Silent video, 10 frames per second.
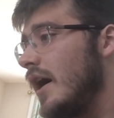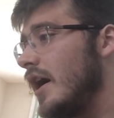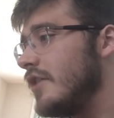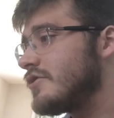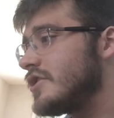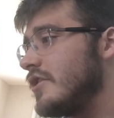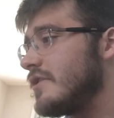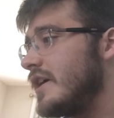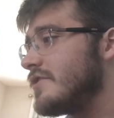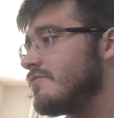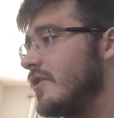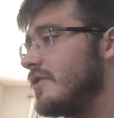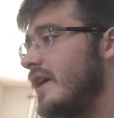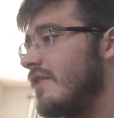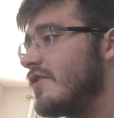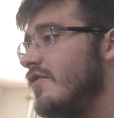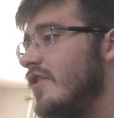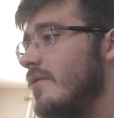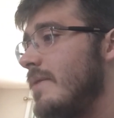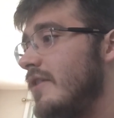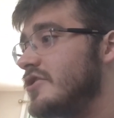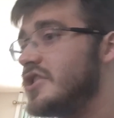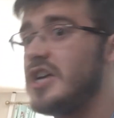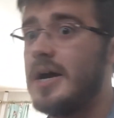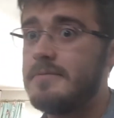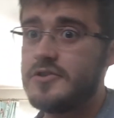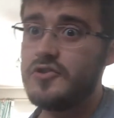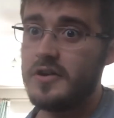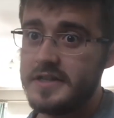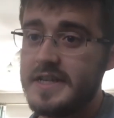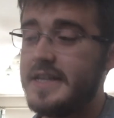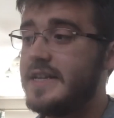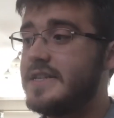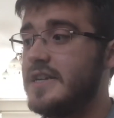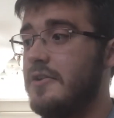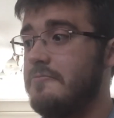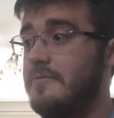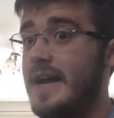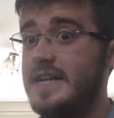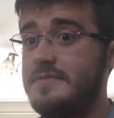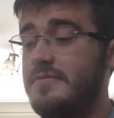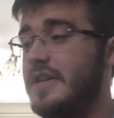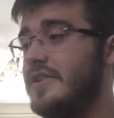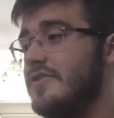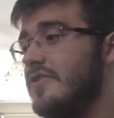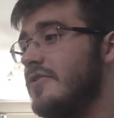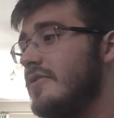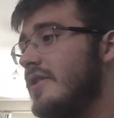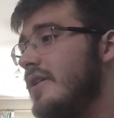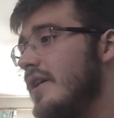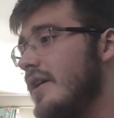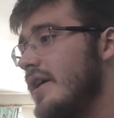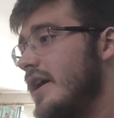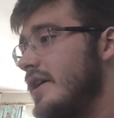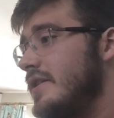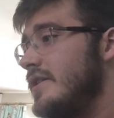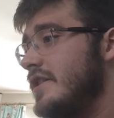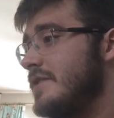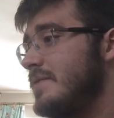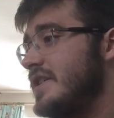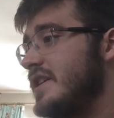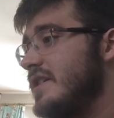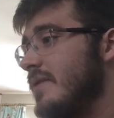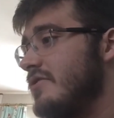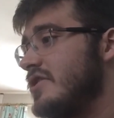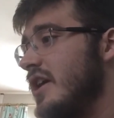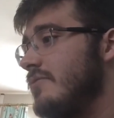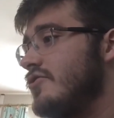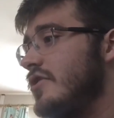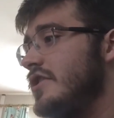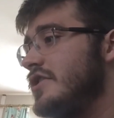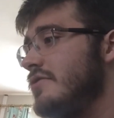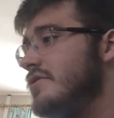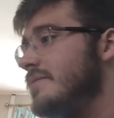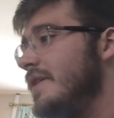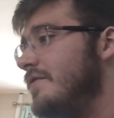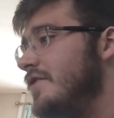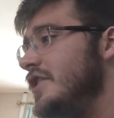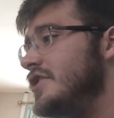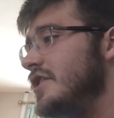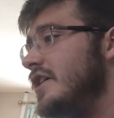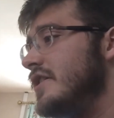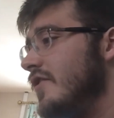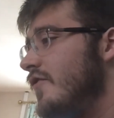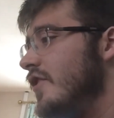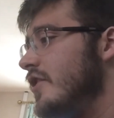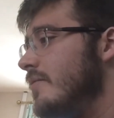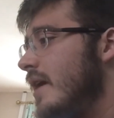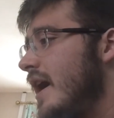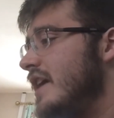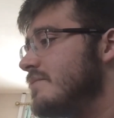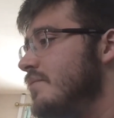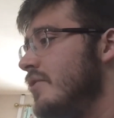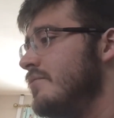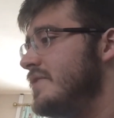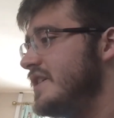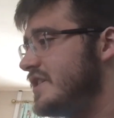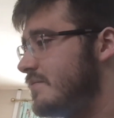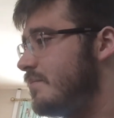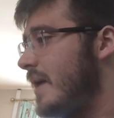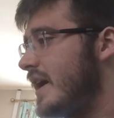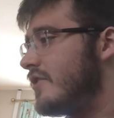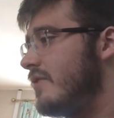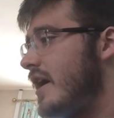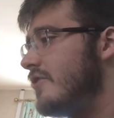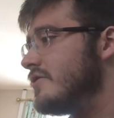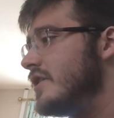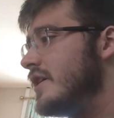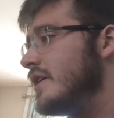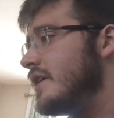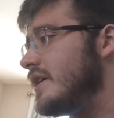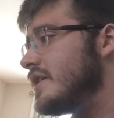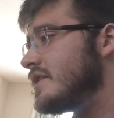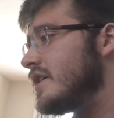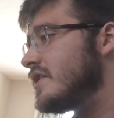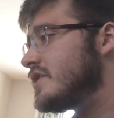Also, there's what they confirm about Cybertron's in it, so that's pretty cool. And this bit says about Cybertron is going to be featured in the film as Bumblebee's background is